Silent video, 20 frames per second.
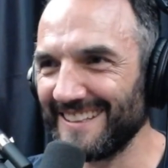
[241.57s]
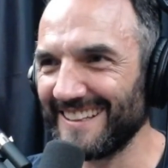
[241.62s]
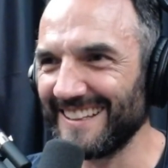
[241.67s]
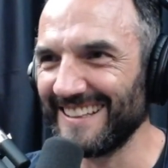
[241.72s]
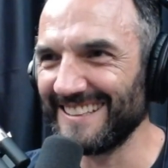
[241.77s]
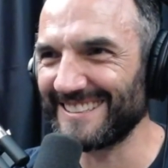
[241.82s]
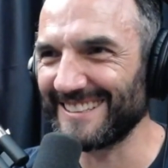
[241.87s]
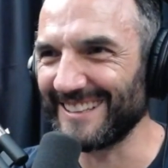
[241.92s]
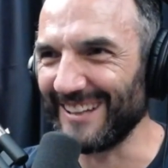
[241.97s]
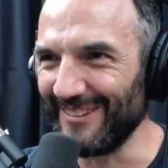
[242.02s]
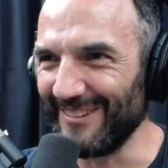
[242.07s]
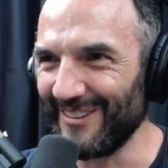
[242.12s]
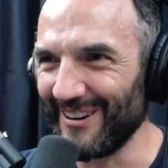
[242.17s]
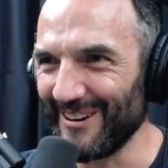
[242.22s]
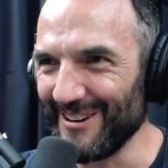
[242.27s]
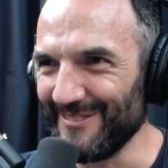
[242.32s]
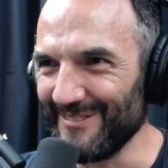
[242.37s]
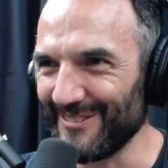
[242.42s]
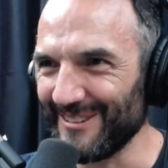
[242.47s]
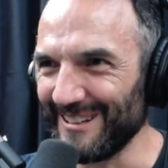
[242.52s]
He's like
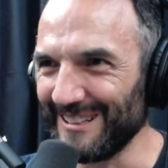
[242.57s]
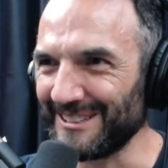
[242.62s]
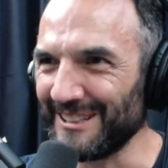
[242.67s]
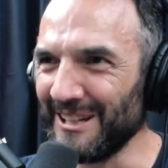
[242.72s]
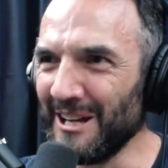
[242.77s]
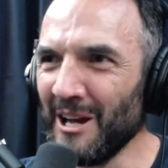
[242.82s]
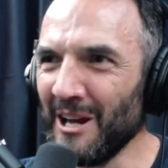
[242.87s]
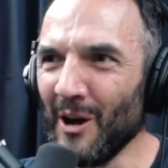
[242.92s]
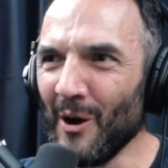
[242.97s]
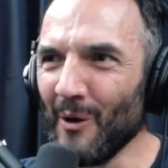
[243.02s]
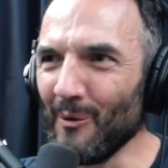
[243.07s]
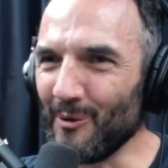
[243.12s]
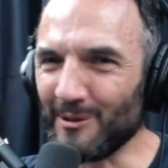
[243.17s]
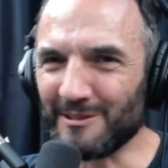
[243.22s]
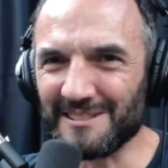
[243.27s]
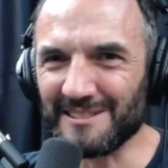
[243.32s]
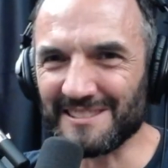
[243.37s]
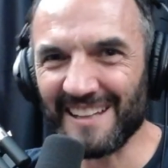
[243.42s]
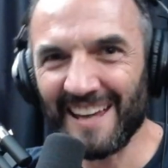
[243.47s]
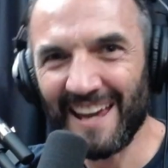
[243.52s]
very influential. What
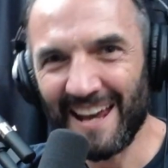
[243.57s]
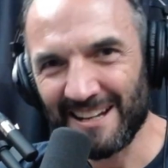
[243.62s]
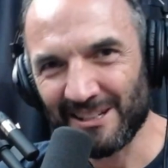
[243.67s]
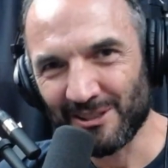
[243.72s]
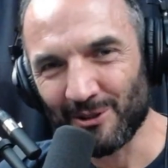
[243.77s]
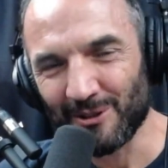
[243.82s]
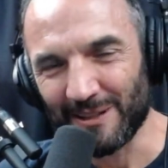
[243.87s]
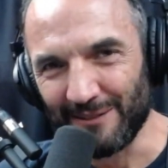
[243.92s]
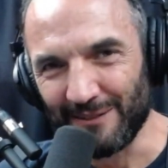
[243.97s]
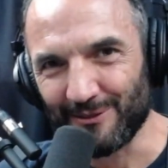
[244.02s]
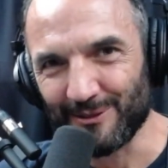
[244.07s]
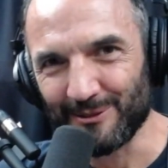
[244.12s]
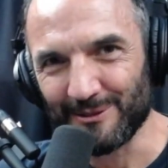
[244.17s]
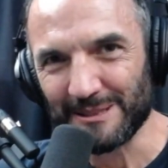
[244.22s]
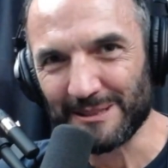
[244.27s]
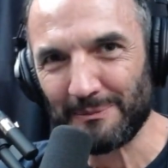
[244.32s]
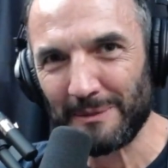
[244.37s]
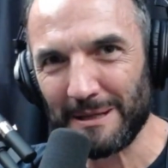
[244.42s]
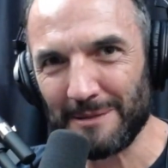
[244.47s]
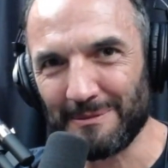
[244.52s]
does a hedgehog
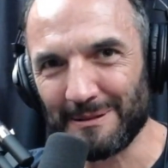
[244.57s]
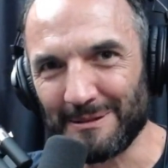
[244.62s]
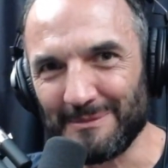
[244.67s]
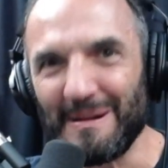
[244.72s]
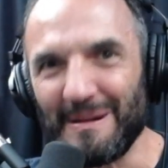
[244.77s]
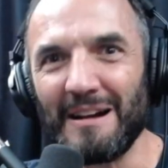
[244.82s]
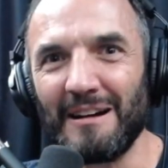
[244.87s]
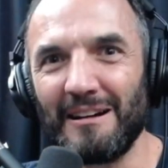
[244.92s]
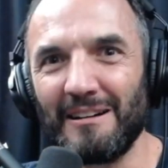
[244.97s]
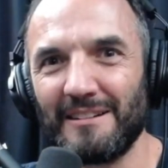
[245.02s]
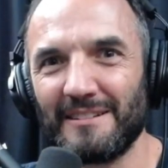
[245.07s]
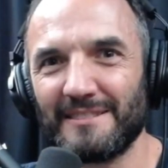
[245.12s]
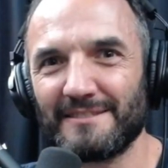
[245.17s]
influence people about?